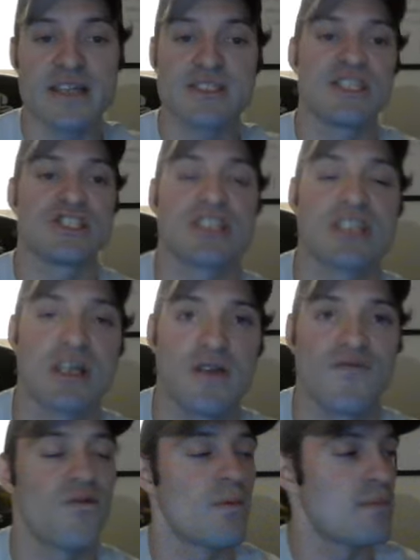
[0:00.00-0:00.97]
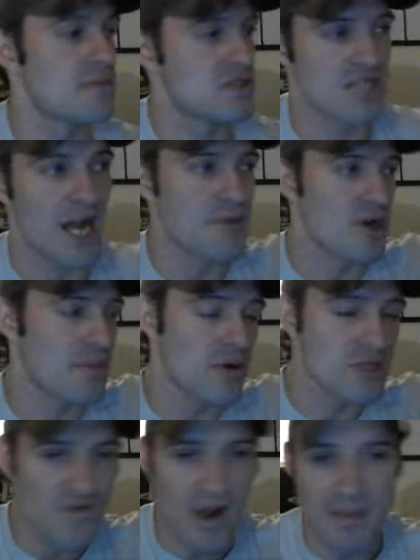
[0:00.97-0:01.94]
He's just going to stop your
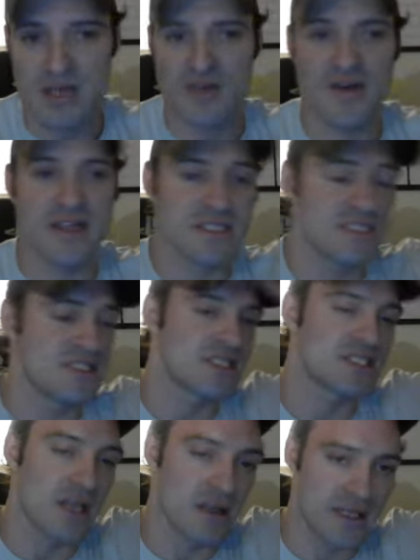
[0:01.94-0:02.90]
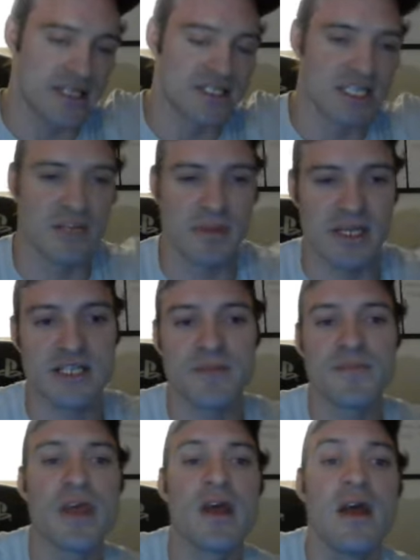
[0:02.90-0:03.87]
opponent's rapid ingress. He's just a beast.
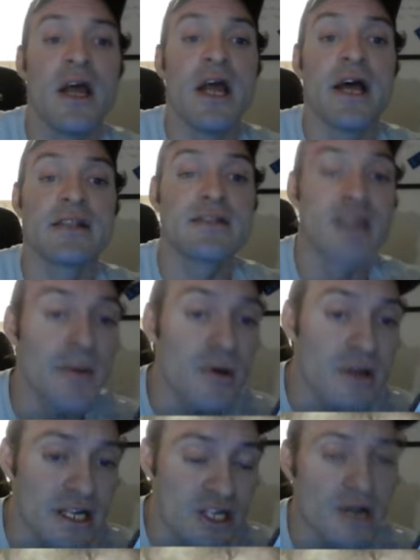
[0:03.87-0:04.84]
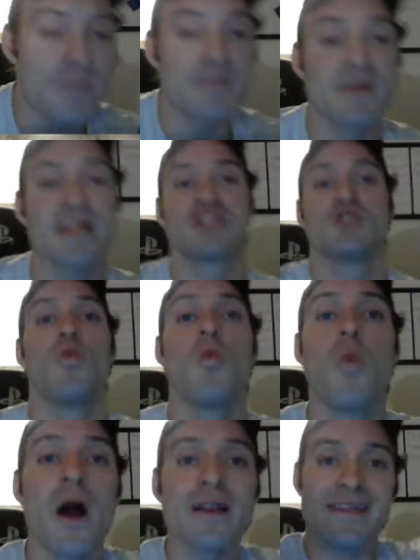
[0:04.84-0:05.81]
Double Lictor, because you
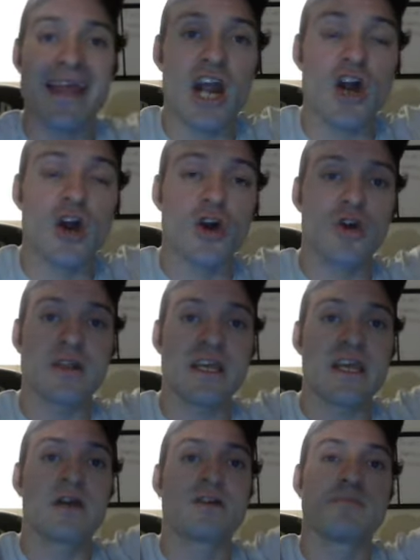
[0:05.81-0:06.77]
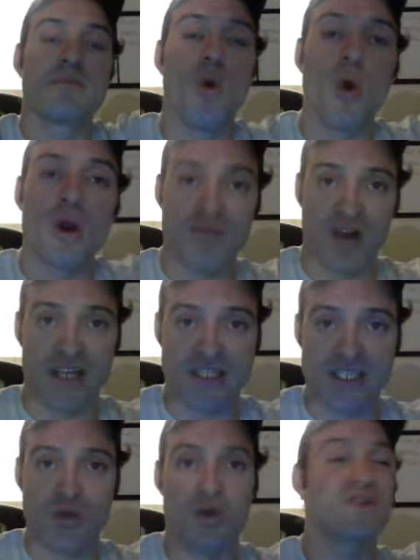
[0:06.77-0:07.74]
want that early board
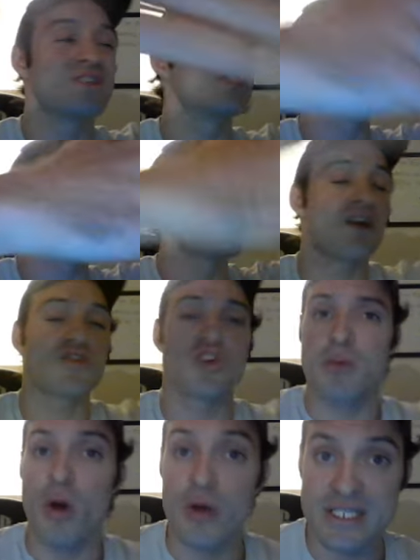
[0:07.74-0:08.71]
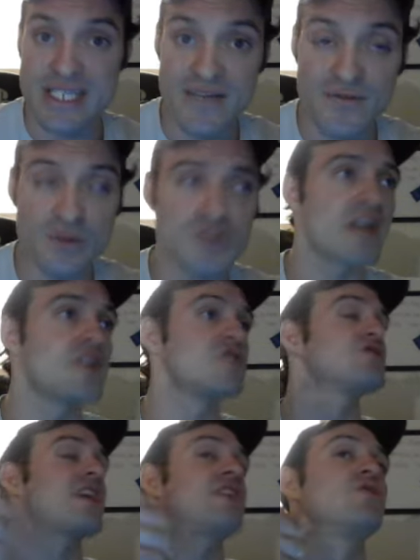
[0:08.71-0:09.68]
presence where you can screen out your opponent's
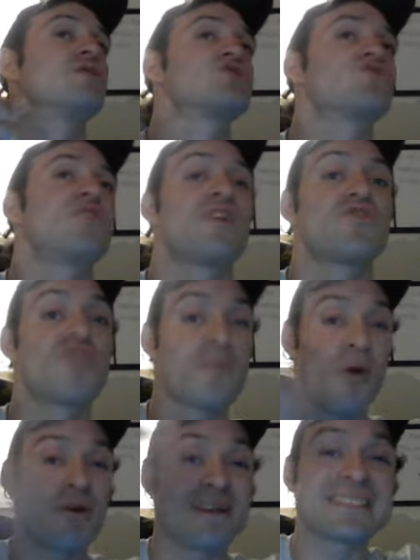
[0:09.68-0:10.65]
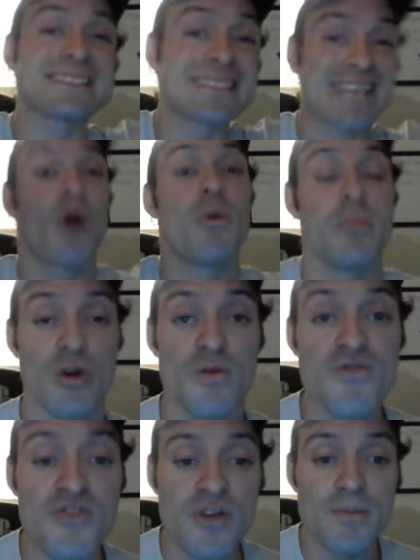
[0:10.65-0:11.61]
infiltrators and you can screen out your opponent's scout moves.